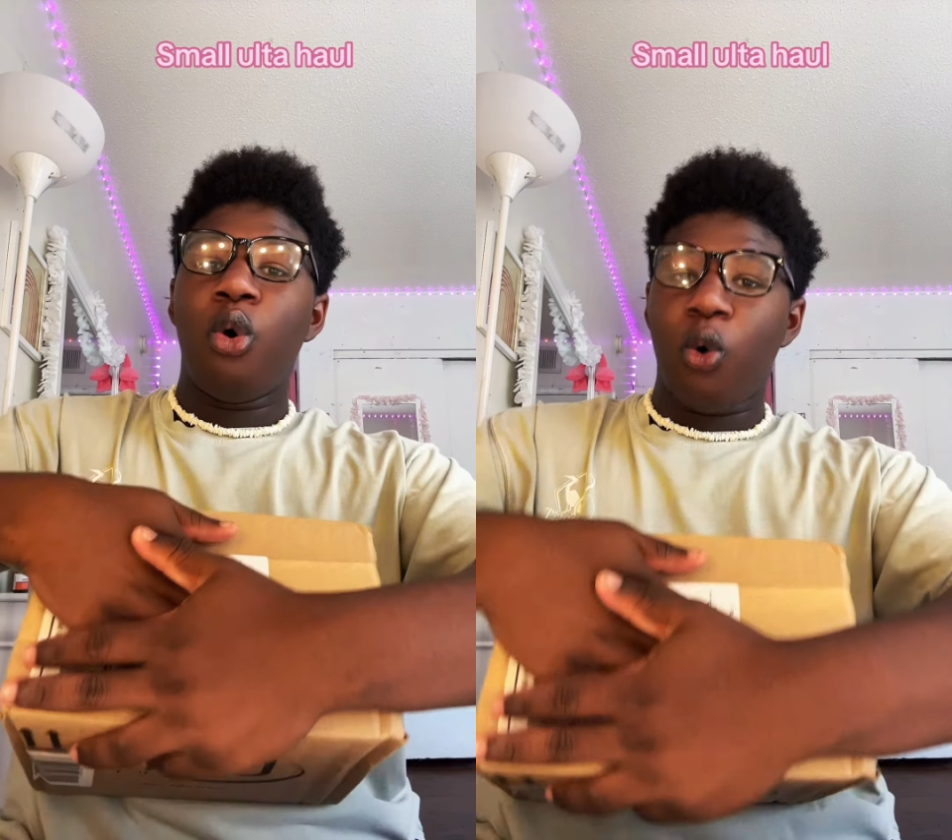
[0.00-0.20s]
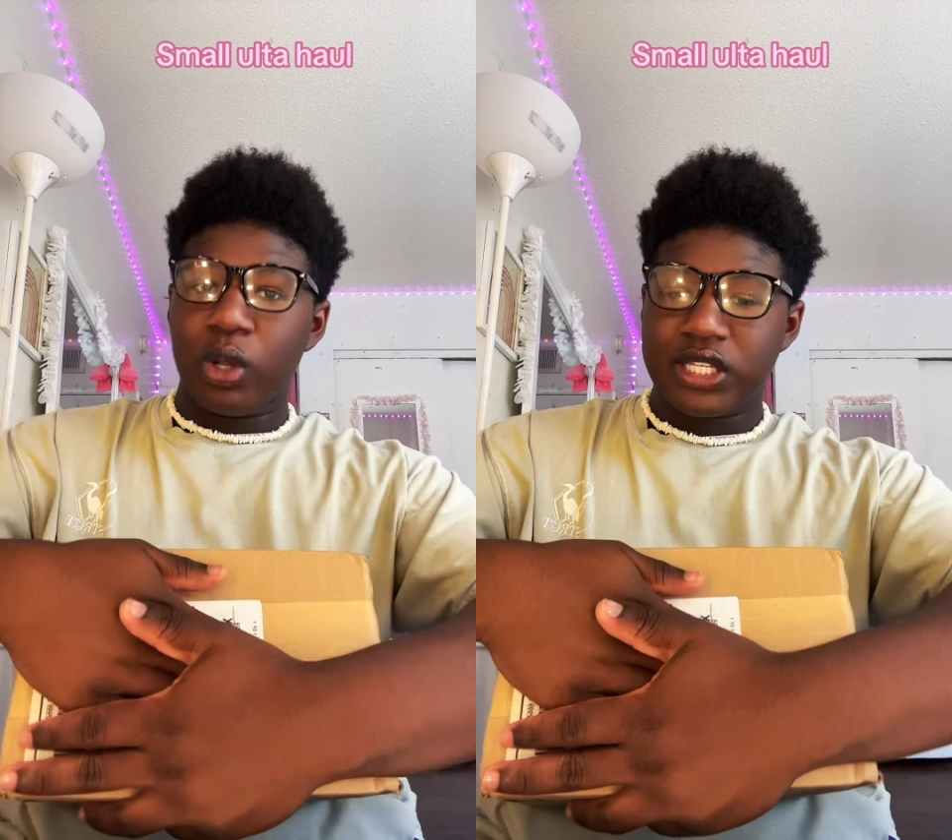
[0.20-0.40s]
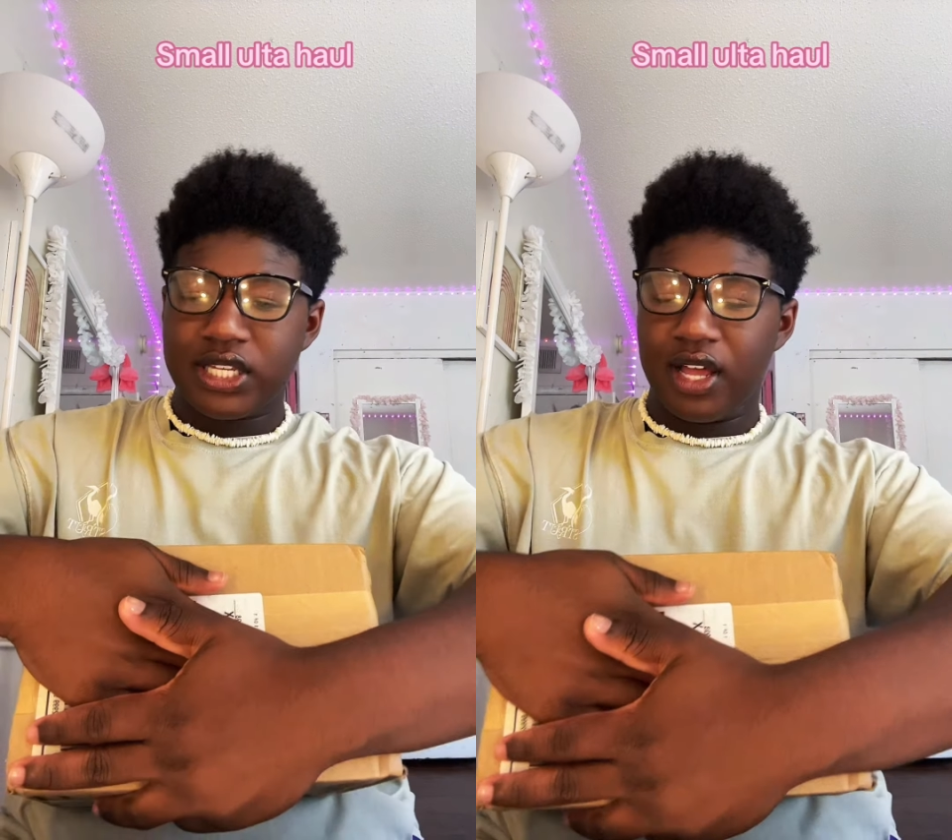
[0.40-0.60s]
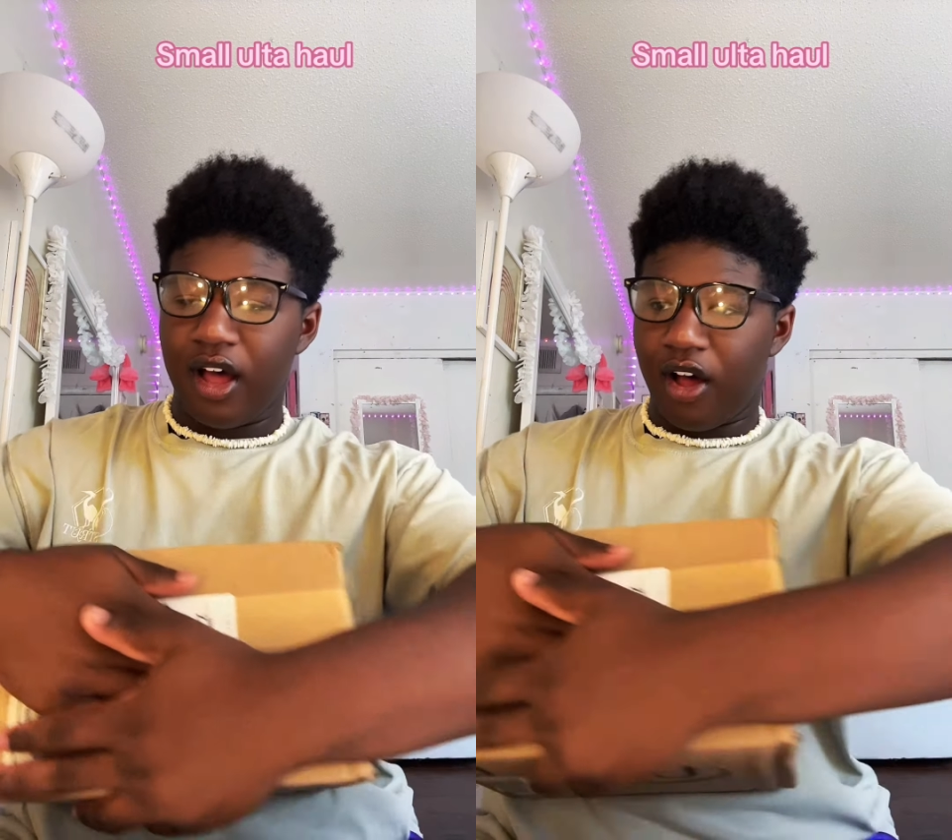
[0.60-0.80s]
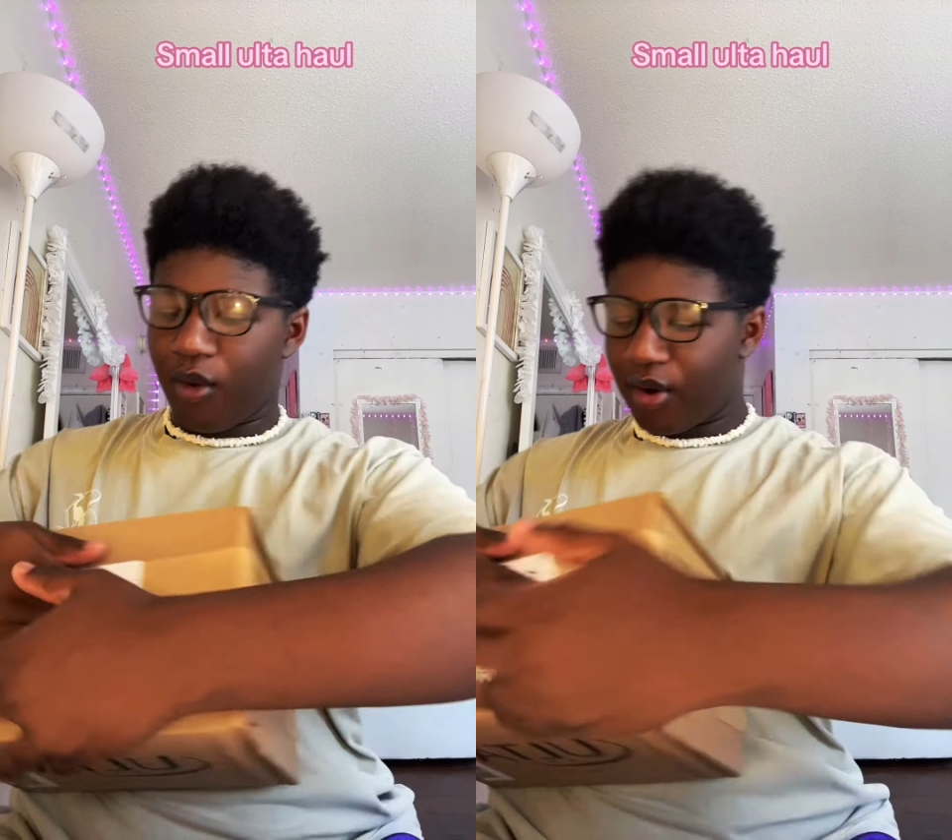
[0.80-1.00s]
Ulta
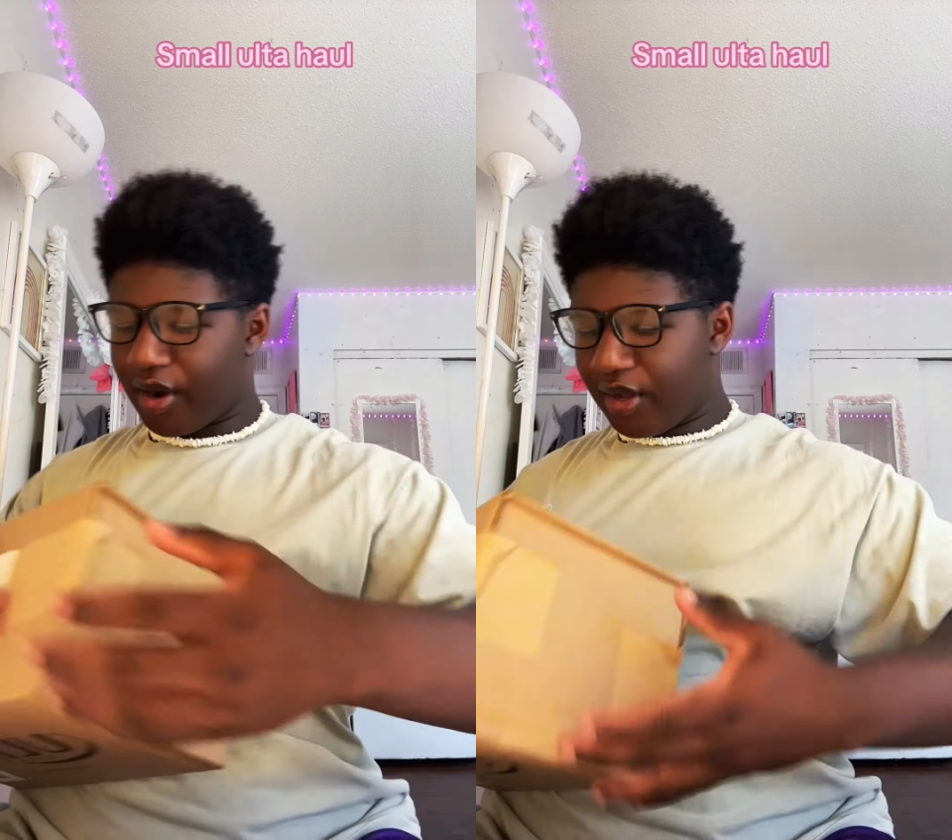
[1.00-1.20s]
haul, girl.